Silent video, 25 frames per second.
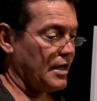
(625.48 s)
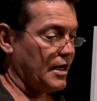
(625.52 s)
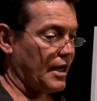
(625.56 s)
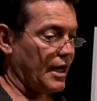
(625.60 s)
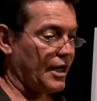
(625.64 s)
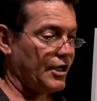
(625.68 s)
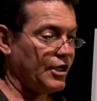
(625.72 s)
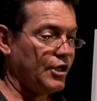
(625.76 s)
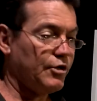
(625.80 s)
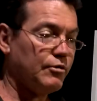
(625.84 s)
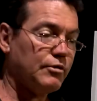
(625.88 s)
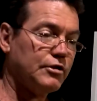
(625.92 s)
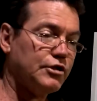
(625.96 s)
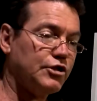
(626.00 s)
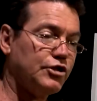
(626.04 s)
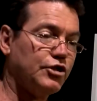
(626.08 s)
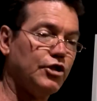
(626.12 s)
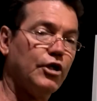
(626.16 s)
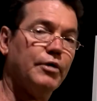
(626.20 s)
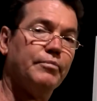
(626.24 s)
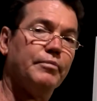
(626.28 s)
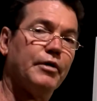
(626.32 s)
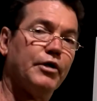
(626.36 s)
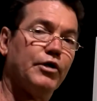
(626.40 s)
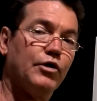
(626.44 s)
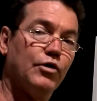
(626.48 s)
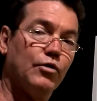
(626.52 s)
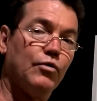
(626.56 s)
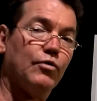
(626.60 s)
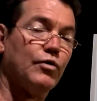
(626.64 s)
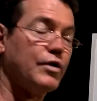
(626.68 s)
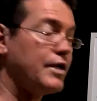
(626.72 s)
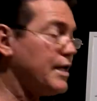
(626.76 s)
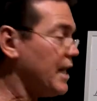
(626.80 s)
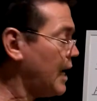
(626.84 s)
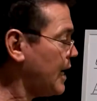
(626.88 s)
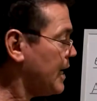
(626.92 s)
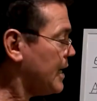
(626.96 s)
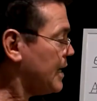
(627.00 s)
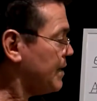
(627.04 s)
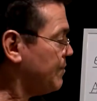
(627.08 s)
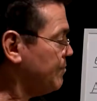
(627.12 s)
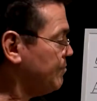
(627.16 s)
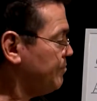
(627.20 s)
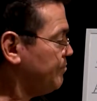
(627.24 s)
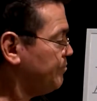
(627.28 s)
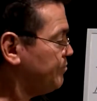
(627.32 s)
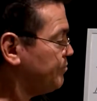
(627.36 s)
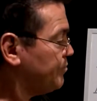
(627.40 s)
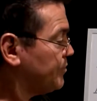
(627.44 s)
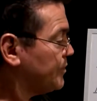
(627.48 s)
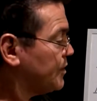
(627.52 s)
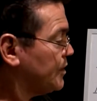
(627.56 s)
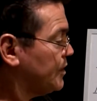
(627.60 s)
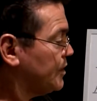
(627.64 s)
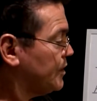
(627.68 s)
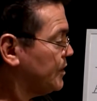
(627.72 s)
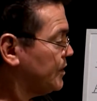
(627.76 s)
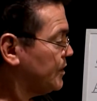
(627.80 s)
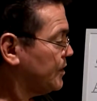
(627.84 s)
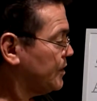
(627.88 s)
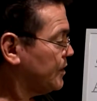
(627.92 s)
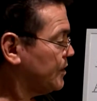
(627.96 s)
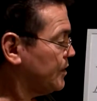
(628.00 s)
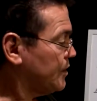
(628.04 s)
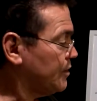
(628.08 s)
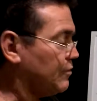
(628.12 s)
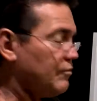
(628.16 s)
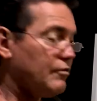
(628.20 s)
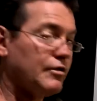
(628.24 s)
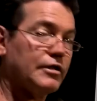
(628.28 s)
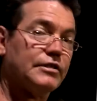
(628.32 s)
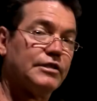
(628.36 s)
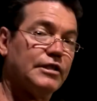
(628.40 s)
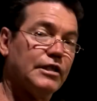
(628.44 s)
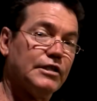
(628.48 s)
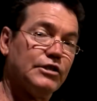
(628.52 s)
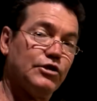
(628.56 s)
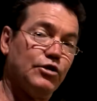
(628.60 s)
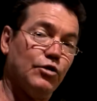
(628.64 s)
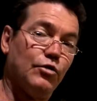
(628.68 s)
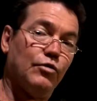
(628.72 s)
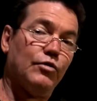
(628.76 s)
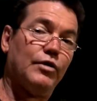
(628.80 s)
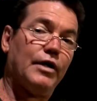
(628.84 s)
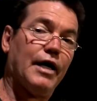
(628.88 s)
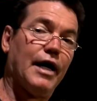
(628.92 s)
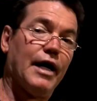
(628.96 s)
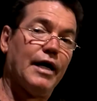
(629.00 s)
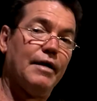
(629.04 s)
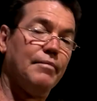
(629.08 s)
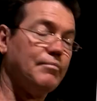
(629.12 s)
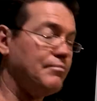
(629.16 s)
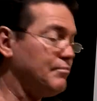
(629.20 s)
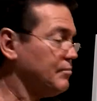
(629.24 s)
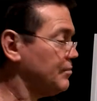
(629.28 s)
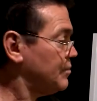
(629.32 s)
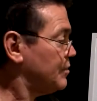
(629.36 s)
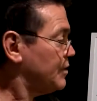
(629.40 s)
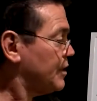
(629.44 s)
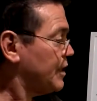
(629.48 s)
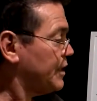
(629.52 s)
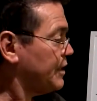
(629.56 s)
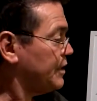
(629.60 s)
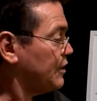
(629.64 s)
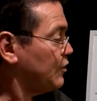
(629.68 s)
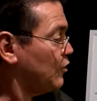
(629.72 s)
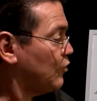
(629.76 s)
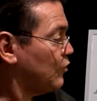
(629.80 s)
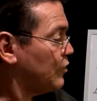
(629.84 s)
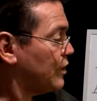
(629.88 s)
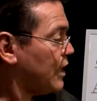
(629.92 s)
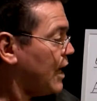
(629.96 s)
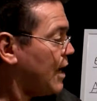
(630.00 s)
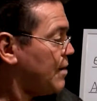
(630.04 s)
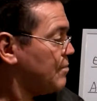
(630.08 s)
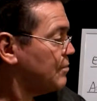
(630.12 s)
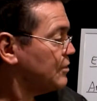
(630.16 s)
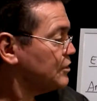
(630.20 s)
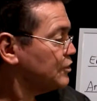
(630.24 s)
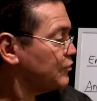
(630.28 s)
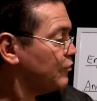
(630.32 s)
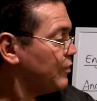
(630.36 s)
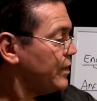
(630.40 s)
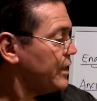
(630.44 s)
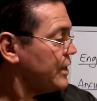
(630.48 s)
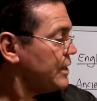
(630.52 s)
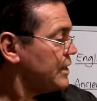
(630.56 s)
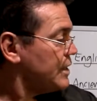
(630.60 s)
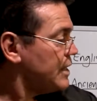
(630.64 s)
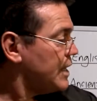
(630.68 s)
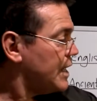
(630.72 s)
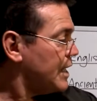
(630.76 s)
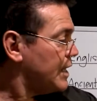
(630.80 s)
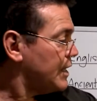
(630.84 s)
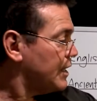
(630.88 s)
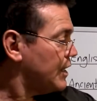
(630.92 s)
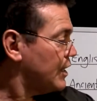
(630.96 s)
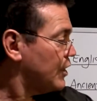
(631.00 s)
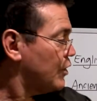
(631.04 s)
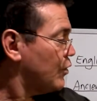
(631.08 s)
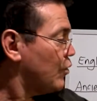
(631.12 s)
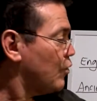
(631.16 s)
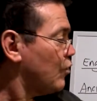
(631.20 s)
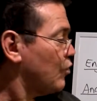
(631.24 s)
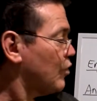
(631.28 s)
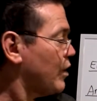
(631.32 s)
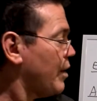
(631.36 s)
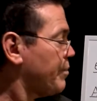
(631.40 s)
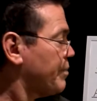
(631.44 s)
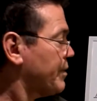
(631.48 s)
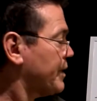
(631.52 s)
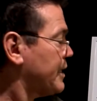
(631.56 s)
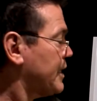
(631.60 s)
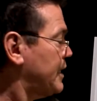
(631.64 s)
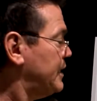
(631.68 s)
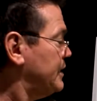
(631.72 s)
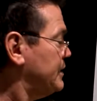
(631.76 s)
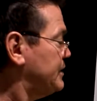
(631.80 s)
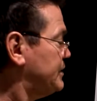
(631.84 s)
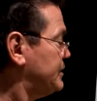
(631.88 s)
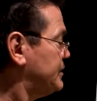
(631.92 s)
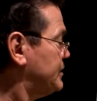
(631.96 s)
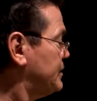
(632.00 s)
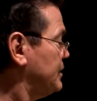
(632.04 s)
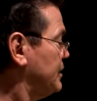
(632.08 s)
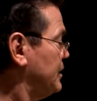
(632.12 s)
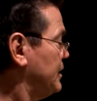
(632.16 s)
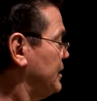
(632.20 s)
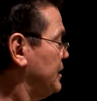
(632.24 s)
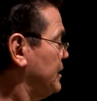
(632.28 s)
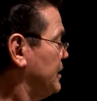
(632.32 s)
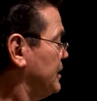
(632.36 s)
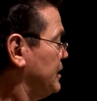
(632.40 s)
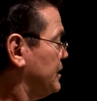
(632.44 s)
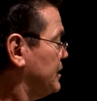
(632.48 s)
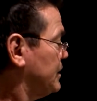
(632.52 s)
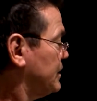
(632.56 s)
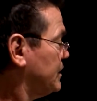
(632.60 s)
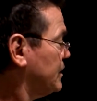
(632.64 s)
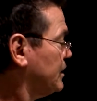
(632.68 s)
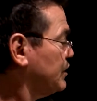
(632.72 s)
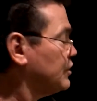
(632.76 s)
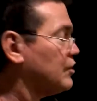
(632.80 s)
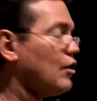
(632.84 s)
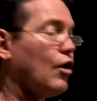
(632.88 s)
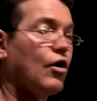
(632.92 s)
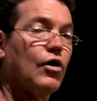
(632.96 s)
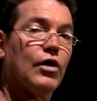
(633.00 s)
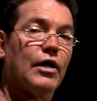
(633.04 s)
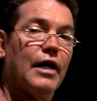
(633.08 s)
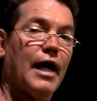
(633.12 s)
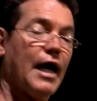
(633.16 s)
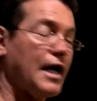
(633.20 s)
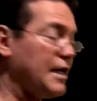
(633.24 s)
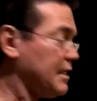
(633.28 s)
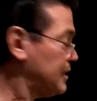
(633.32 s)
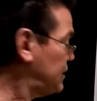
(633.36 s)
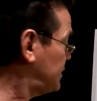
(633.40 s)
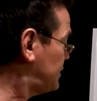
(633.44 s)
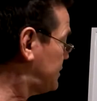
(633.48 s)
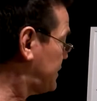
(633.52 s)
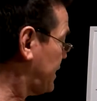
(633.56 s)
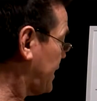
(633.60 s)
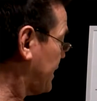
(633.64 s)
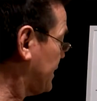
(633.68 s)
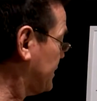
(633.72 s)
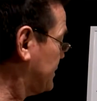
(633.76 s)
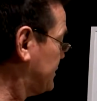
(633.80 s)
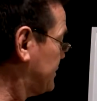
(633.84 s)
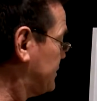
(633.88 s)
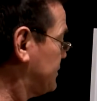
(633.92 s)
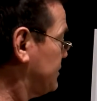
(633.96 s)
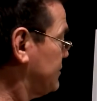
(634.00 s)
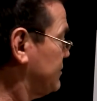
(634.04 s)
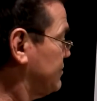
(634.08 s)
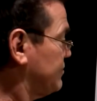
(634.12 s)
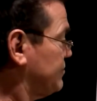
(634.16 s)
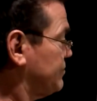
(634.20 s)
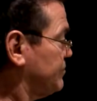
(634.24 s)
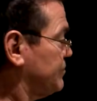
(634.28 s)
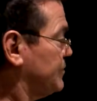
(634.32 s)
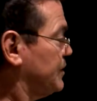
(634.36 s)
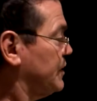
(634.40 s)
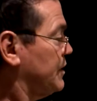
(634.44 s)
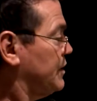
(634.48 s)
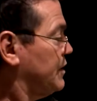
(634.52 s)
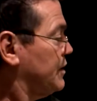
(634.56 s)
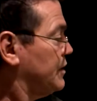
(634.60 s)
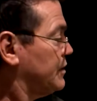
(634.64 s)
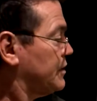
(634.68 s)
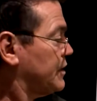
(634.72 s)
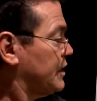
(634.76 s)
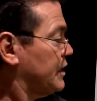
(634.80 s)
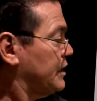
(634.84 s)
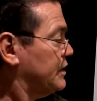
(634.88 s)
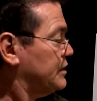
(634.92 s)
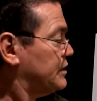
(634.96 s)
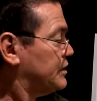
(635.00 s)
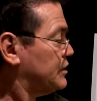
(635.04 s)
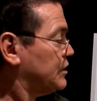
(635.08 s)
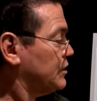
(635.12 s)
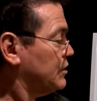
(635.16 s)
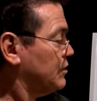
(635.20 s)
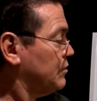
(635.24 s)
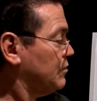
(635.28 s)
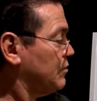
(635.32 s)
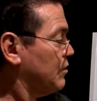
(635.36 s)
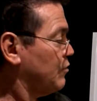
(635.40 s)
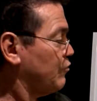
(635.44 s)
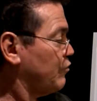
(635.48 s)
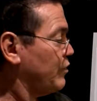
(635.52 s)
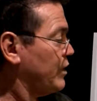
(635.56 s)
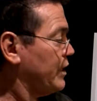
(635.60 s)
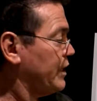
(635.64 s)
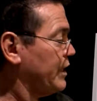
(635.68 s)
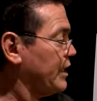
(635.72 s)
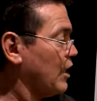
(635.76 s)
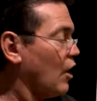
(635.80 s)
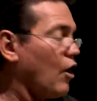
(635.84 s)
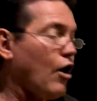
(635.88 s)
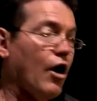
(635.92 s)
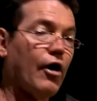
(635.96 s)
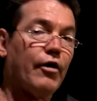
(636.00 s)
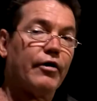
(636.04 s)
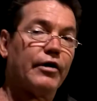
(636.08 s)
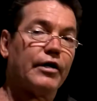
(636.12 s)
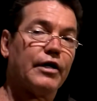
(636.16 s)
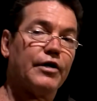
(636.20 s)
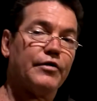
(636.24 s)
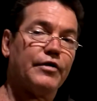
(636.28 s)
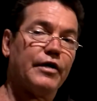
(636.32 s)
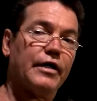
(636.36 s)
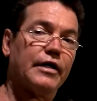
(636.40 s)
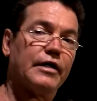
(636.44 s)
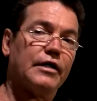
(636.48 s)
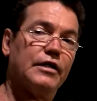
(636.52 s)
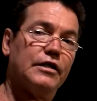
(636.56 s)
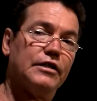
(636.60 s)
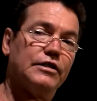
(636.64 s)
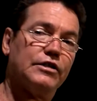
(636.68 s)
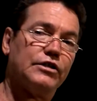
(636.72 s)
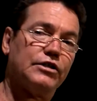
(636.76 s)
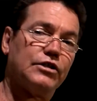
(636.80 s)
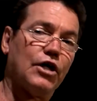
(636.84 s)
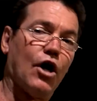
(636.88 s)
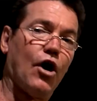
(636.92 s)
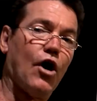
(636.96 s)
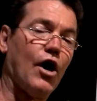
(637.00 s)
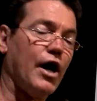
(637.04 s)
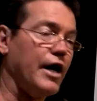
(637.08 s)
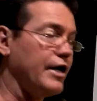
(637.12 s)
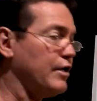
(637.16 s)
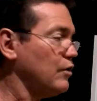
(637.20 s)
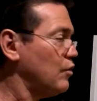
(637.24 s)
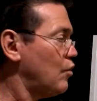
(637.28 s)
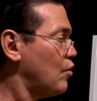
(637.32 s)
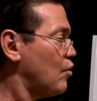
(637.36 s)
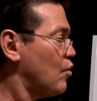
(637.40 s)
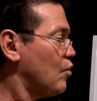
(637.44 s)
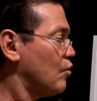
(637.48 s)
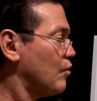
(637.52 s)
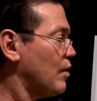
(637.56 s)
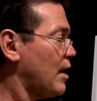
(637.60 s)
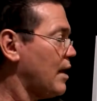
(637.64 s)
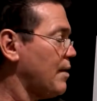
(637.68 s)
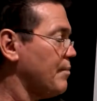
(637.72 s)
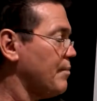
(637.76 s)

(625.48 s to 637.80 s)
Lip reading: and you assume that your name, where it says your name, and your name is written in an all uppercase dog Latin text that is really a hieroglyphic sign or